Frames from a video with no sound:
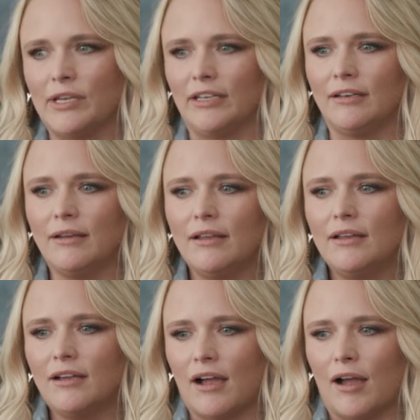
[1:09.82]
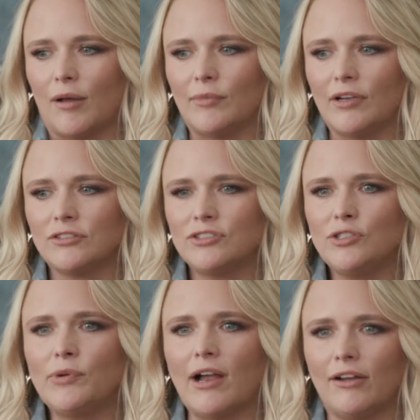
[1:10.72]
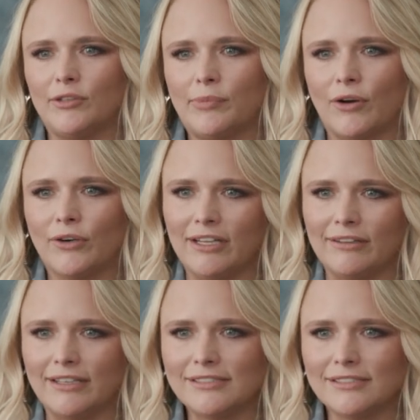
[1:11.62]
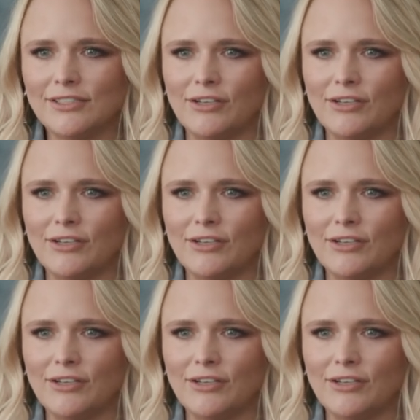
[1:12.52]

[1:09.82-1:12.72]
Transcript: been um, super high on the priority list.